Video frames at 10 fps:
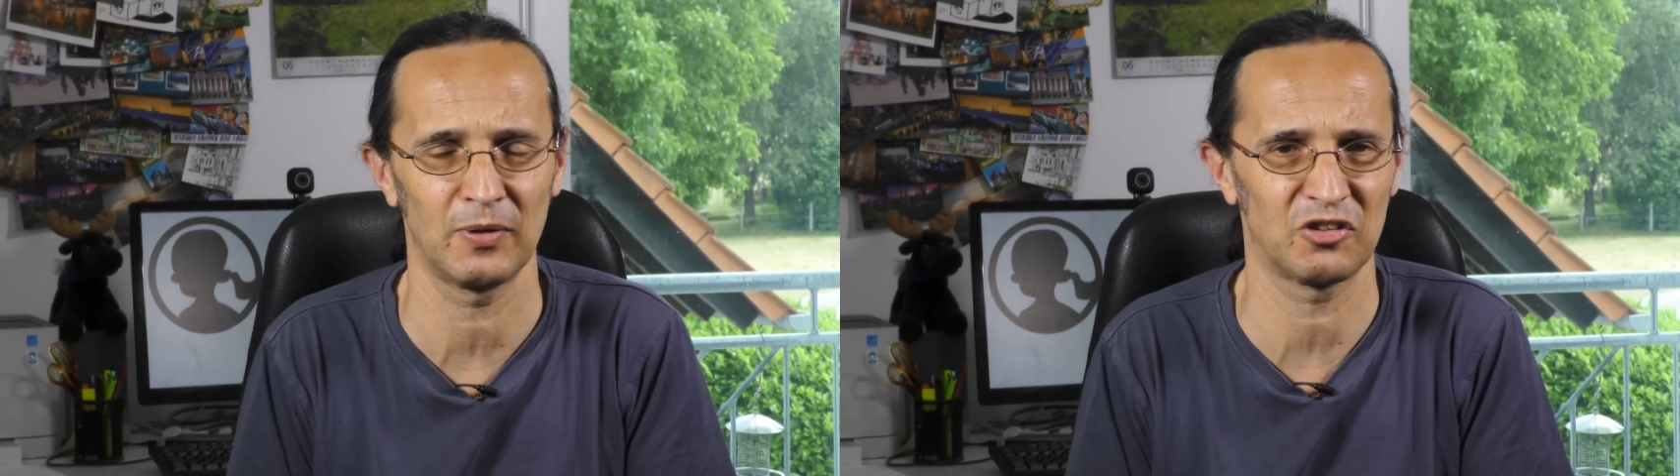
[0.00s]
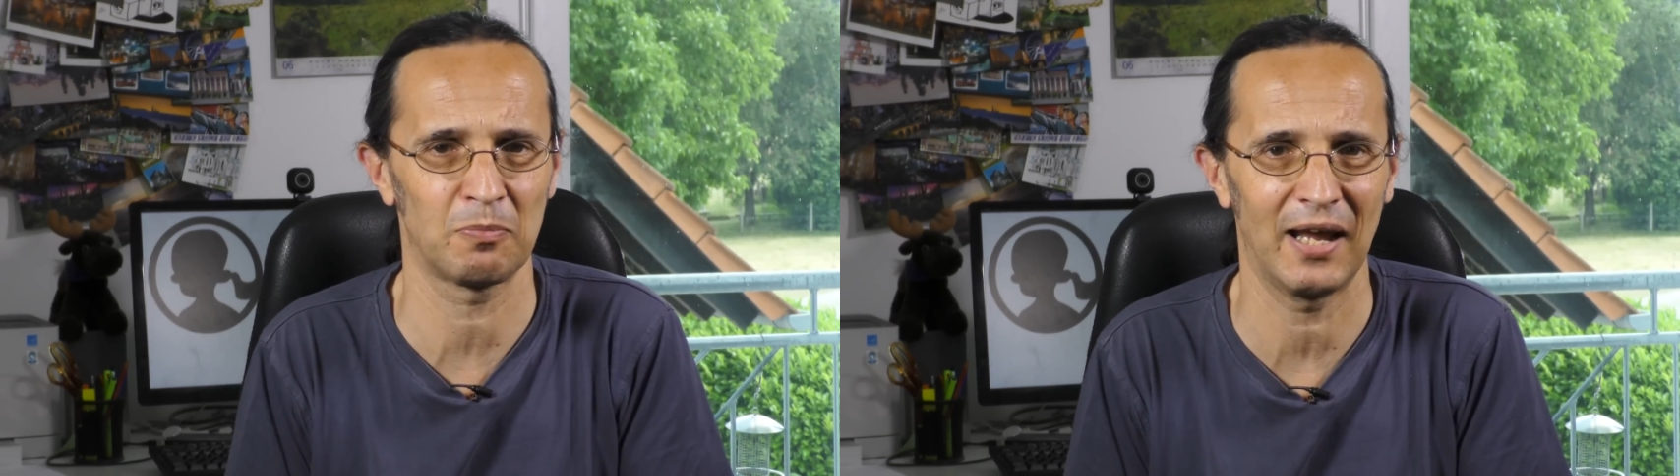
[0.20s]

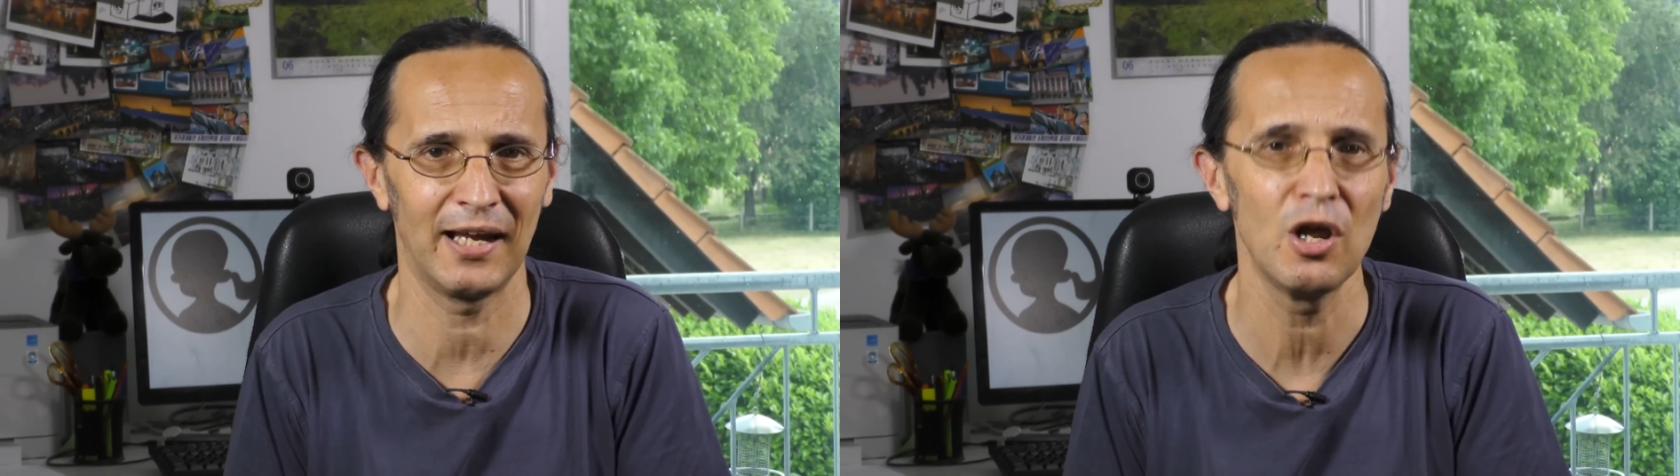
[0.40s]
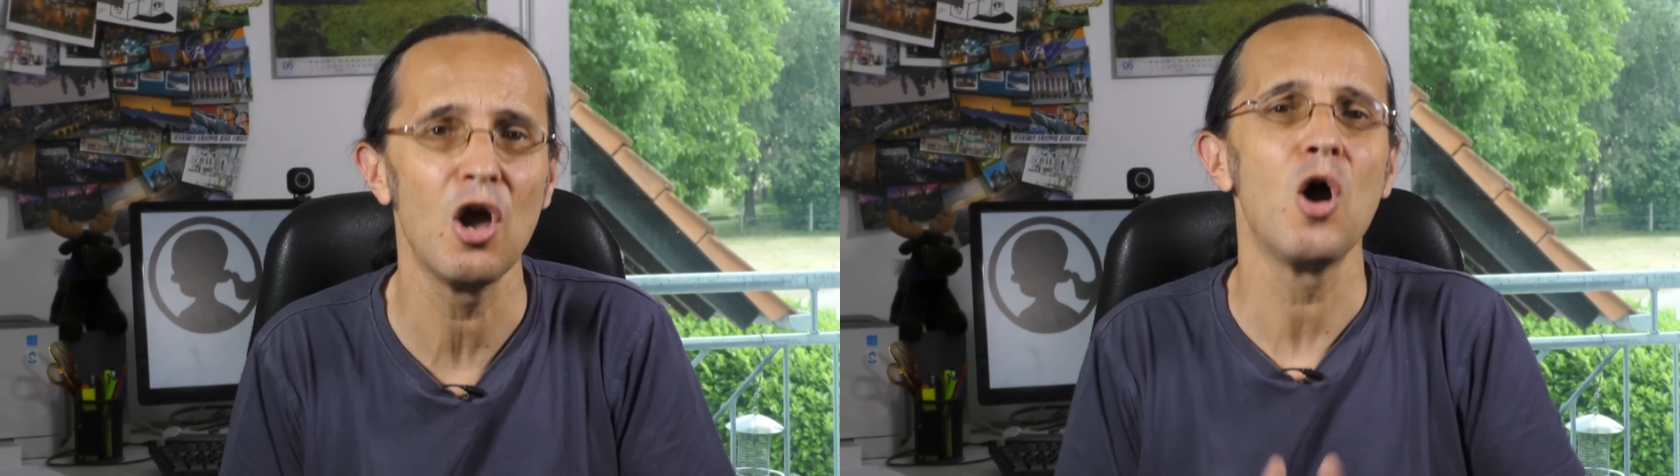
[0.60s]
to
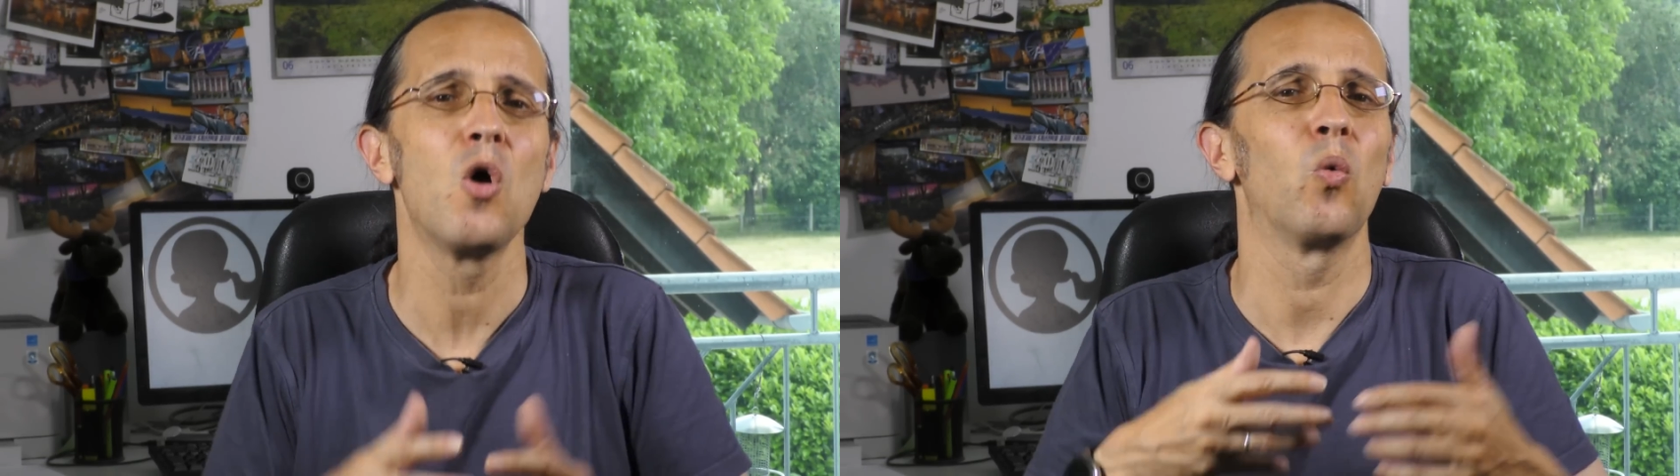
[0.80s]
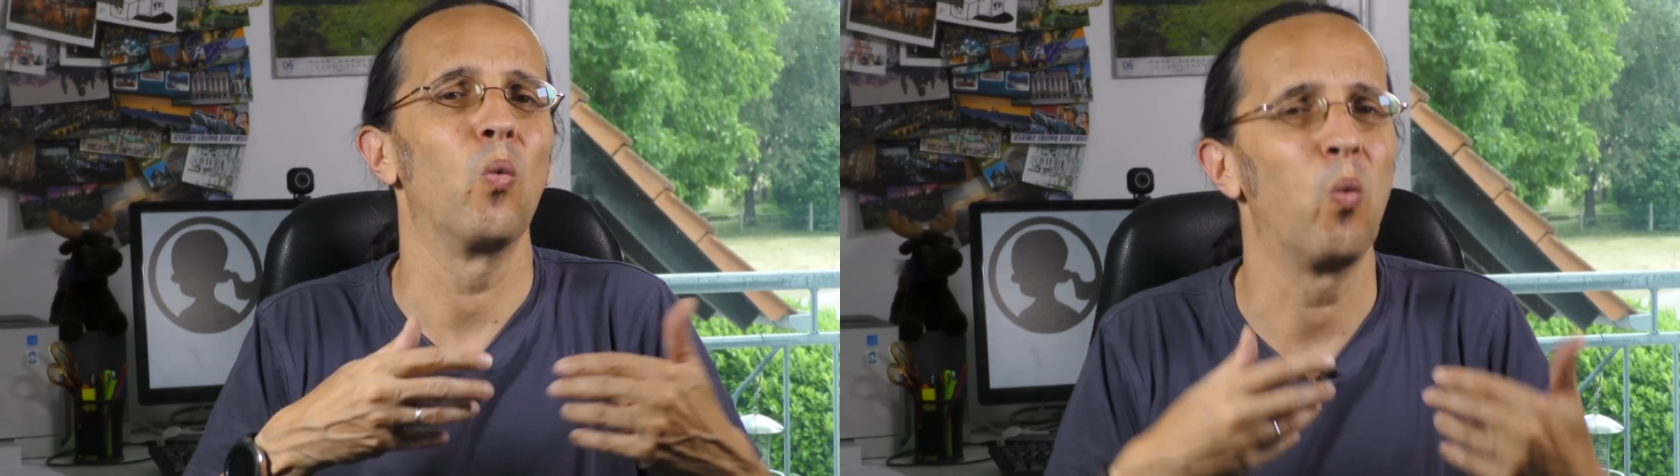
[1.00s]
explain
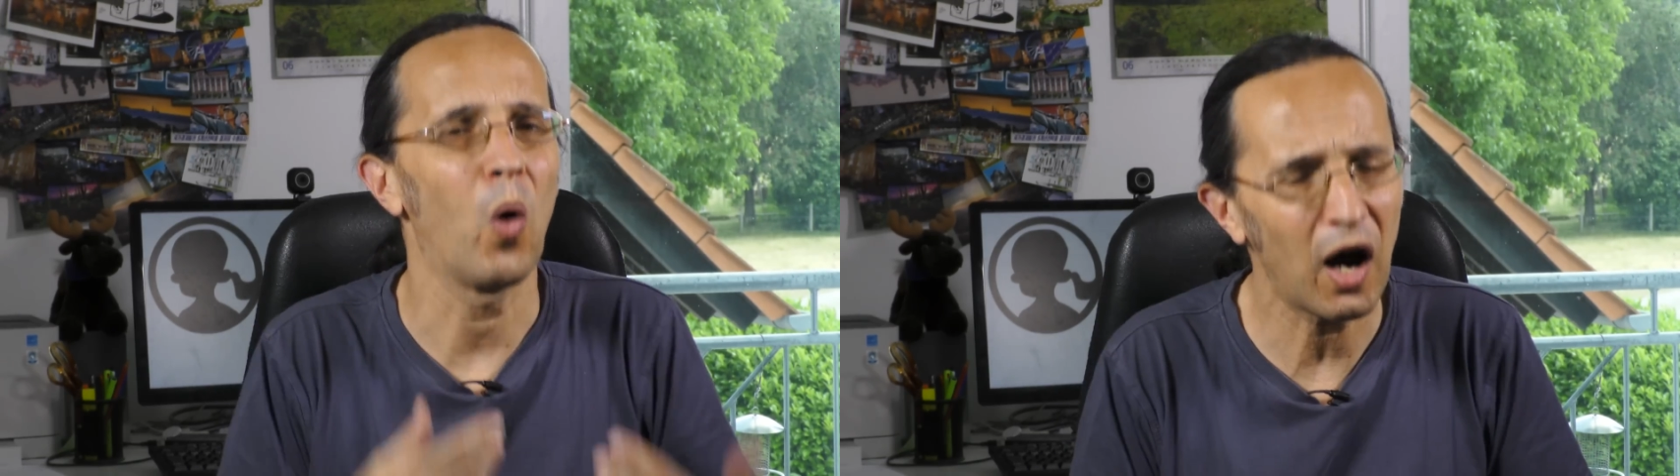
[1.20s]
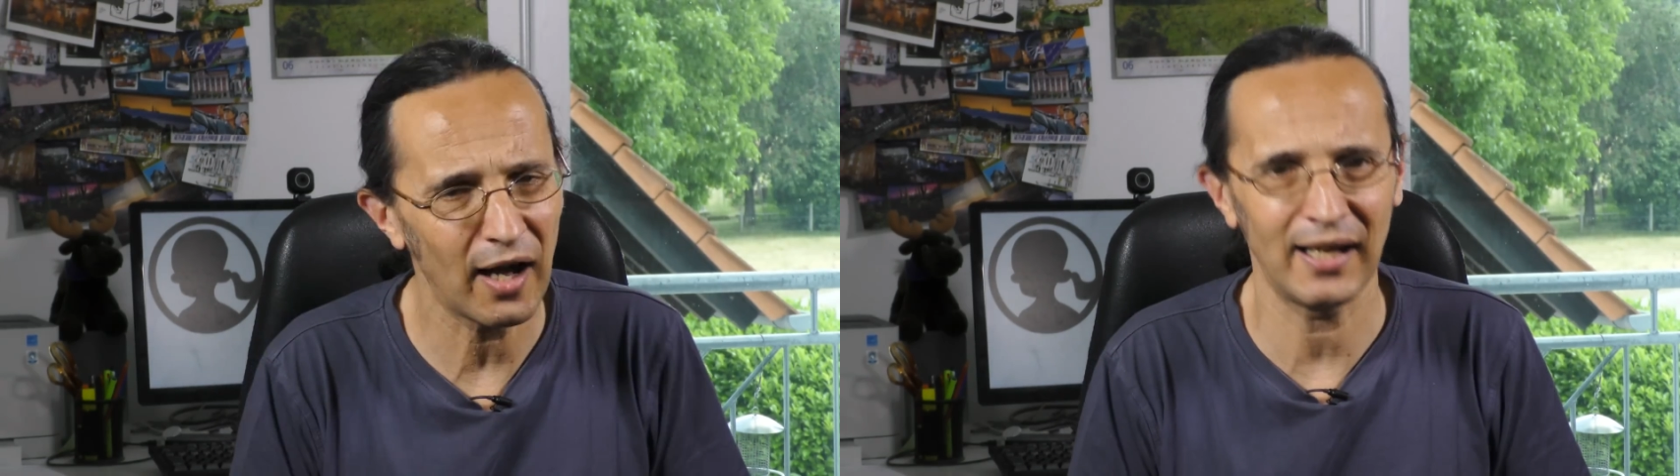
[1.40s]

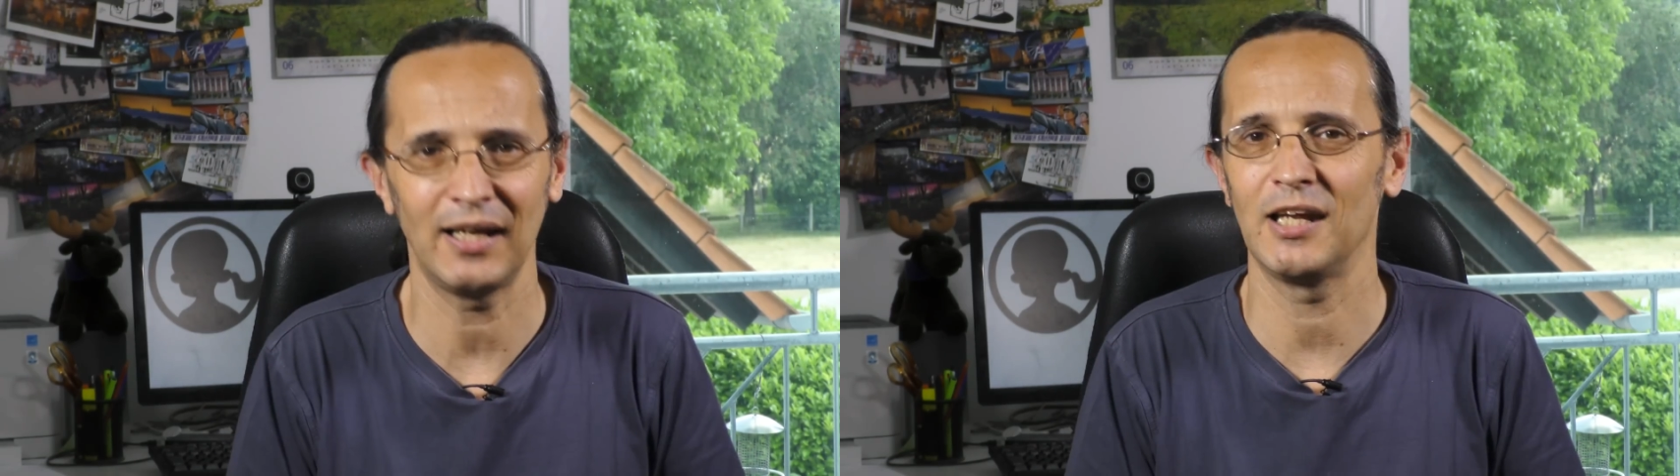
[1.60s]
why